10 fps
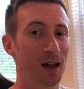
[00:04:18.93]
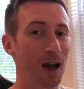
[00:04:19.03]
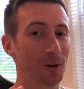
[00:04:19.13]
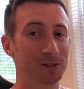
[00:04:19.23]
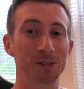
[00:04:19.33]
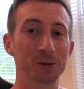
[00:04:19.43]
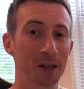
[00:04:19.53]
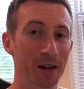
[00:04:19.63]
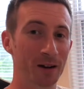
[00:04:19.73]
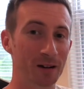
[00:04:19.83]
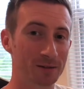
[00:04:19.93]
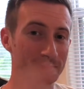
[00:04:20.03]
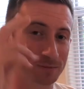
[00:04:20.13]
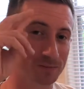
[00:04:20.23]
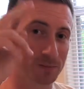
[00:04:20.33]
I'll see you later.
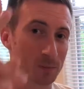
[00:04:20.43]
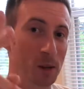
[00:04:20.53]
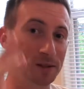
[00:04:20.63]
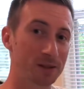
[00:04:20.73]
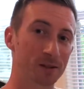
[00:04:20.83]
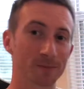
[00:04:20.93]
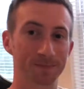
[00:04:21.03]
Peace.